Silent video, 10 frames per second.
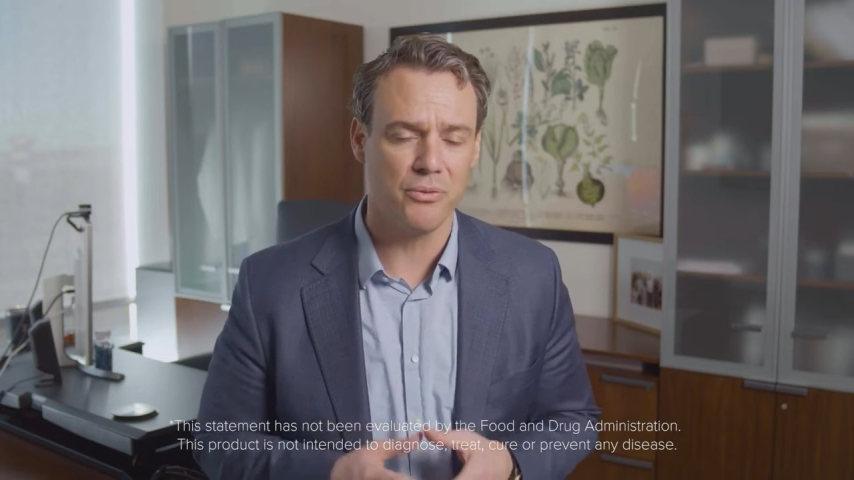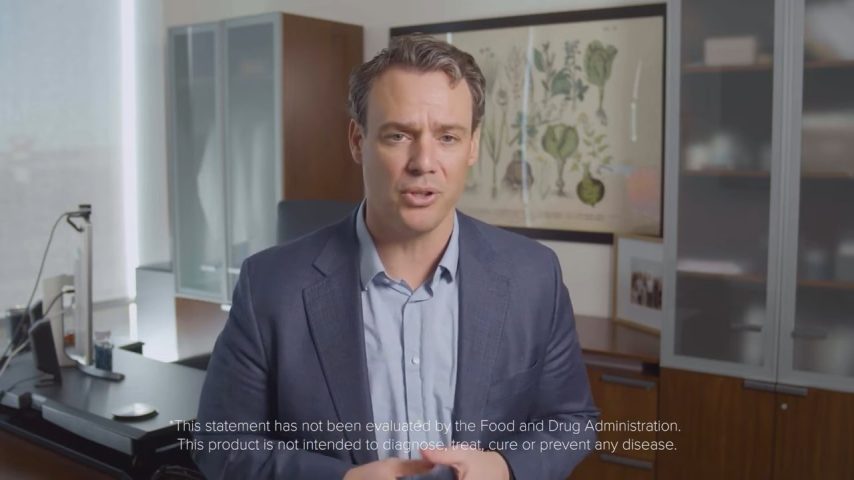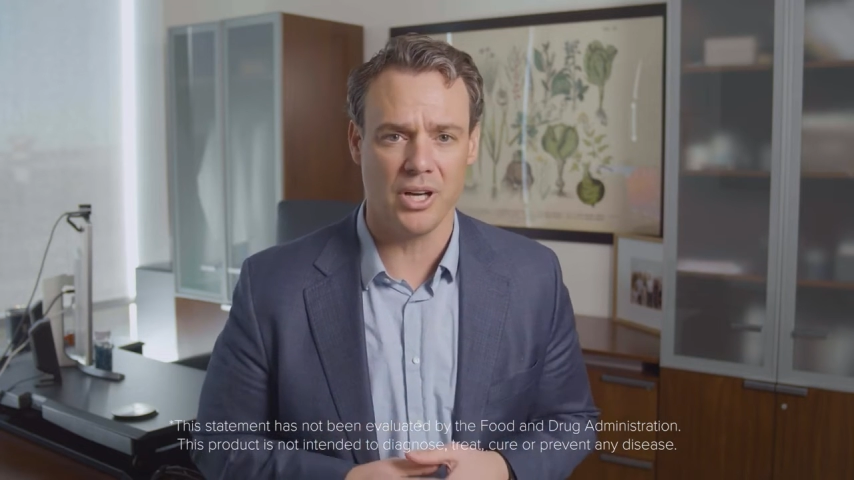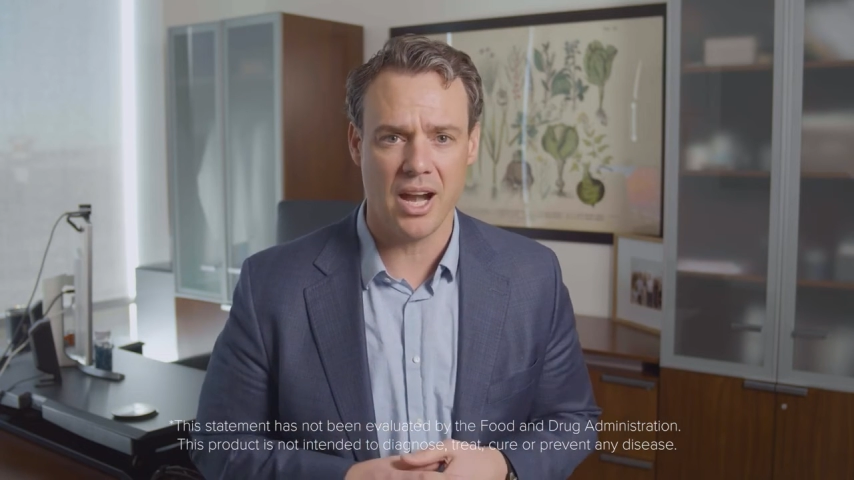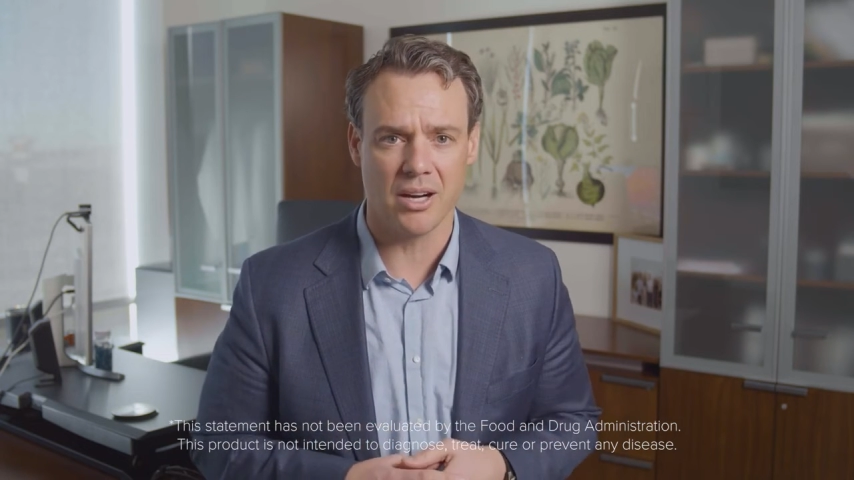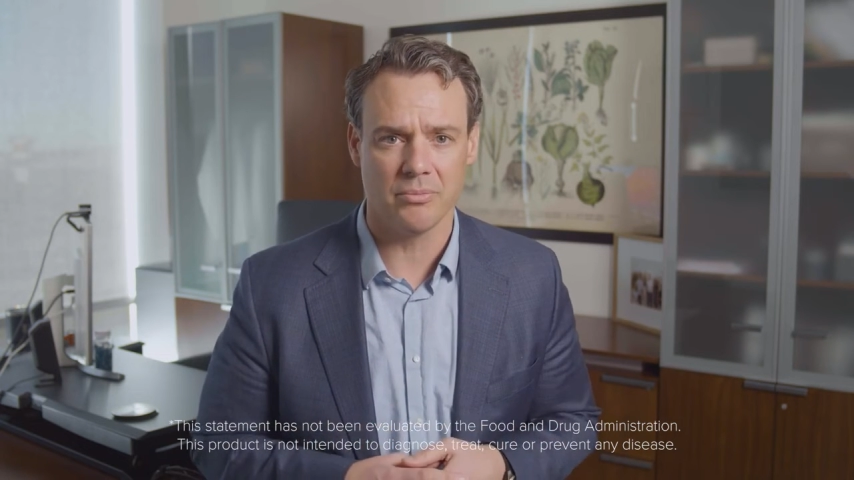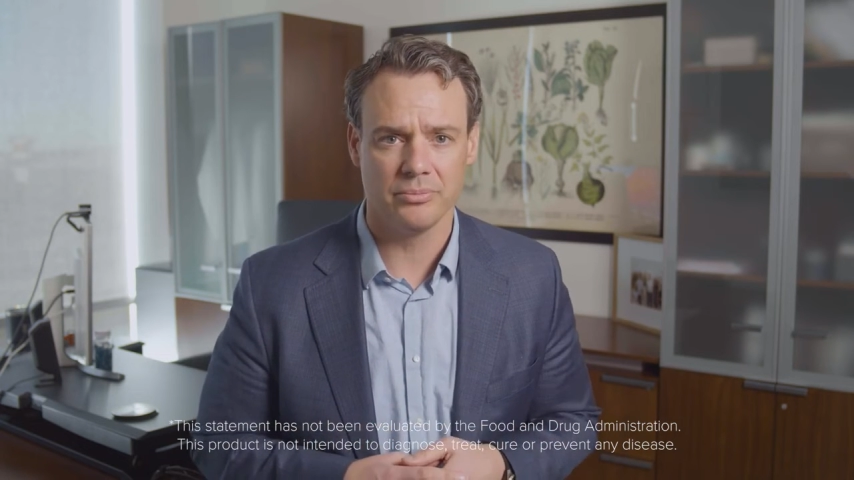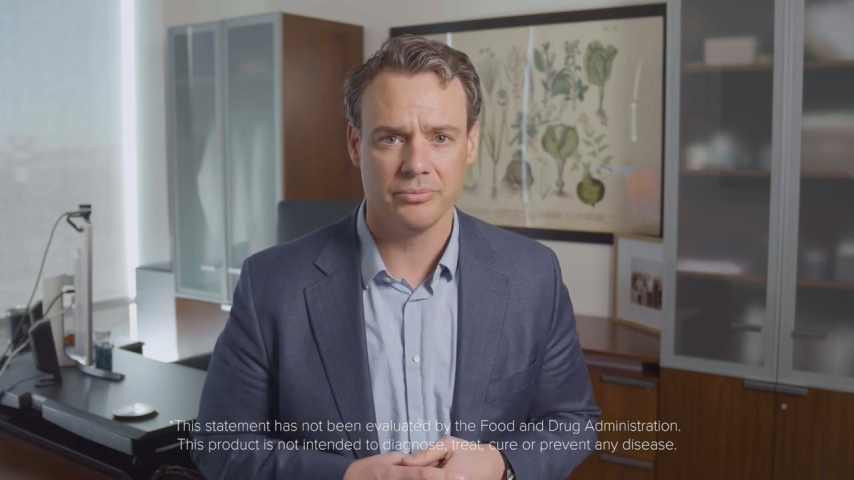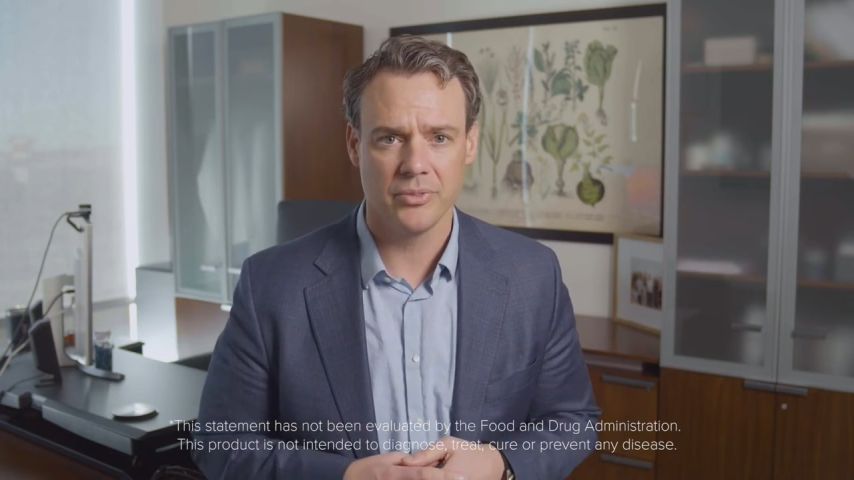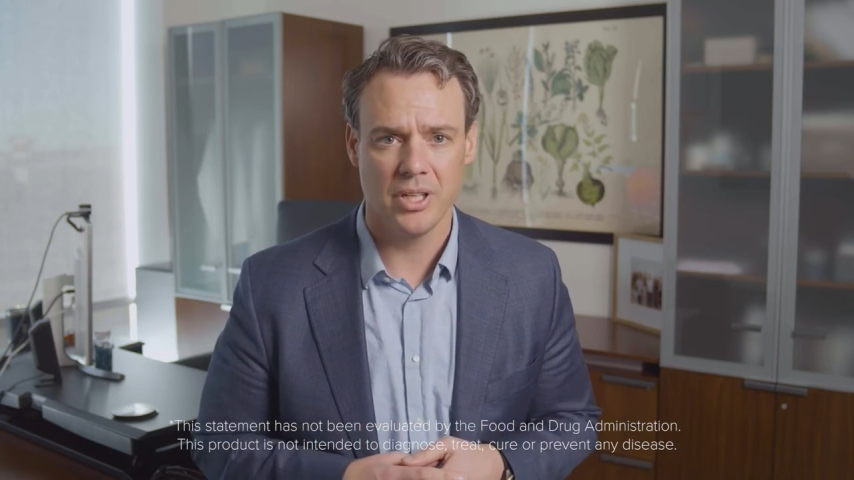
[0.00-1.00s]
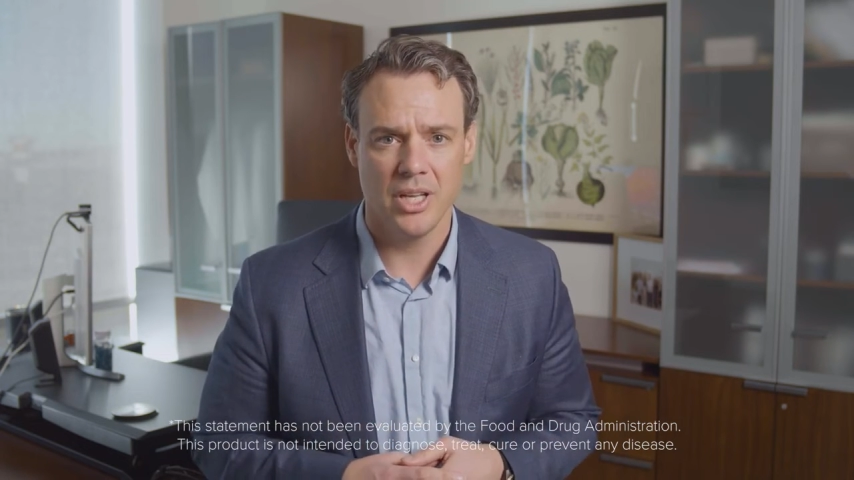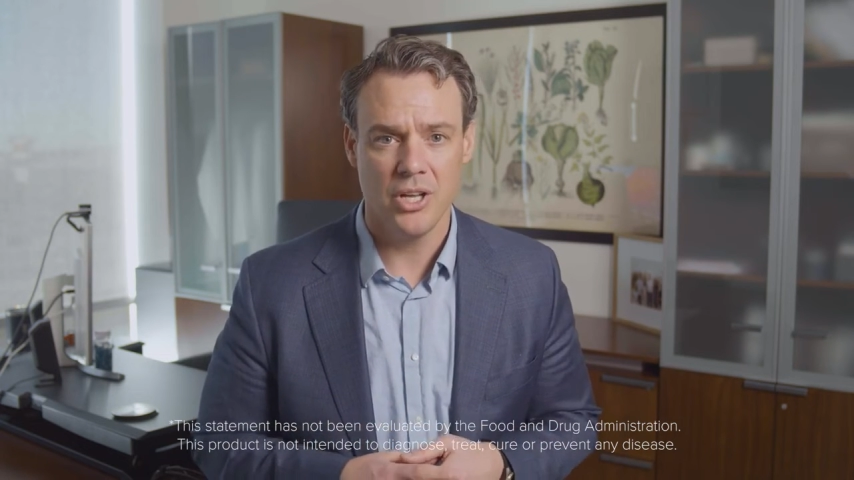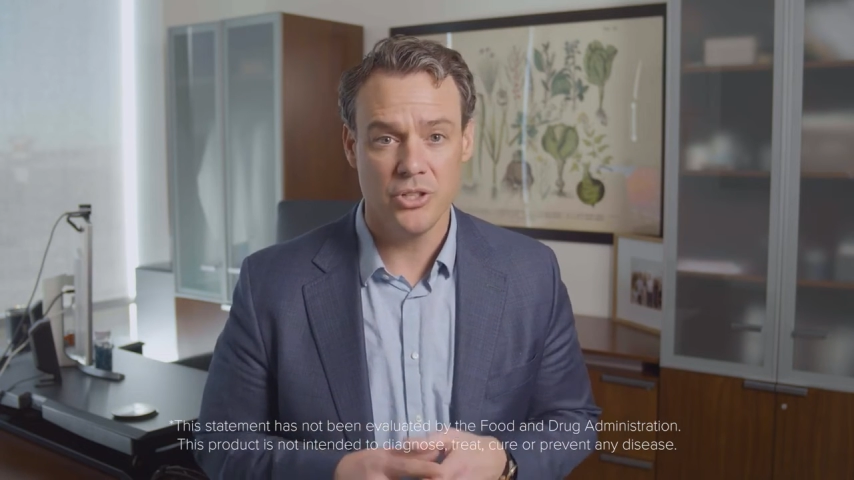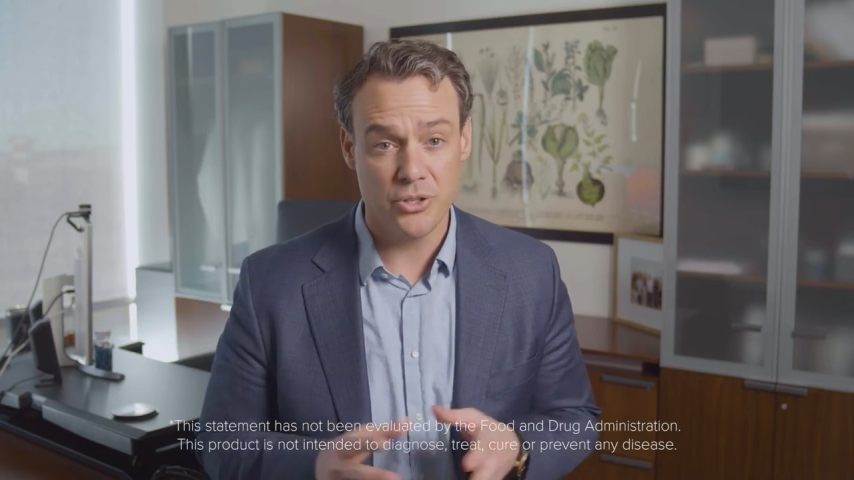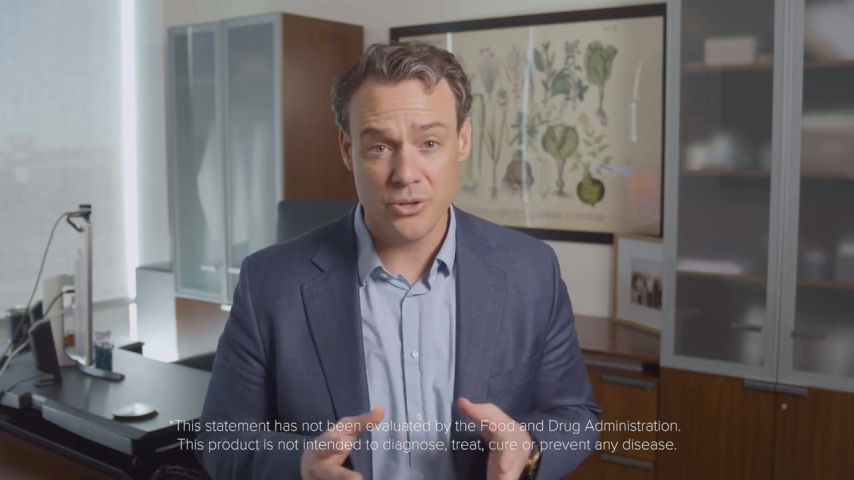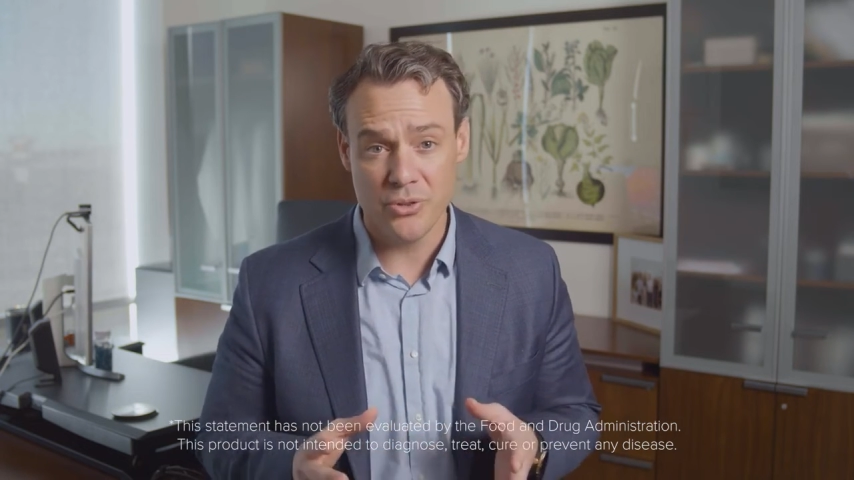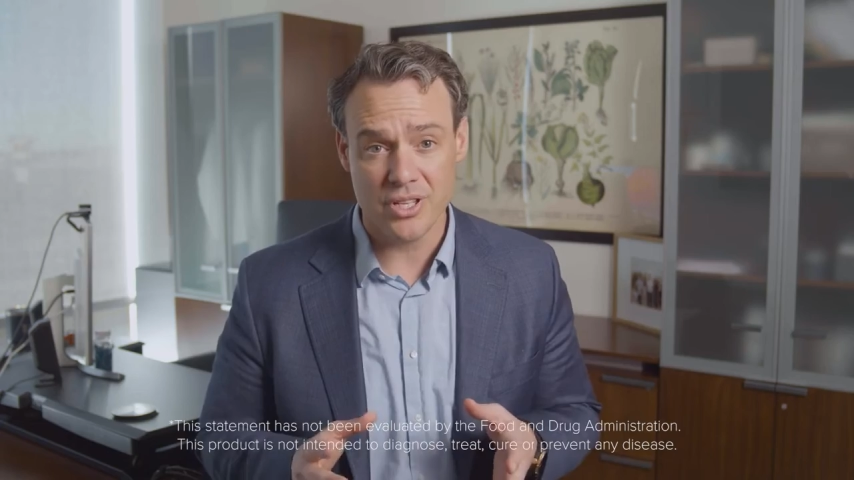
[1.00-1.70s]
fuller hair. To do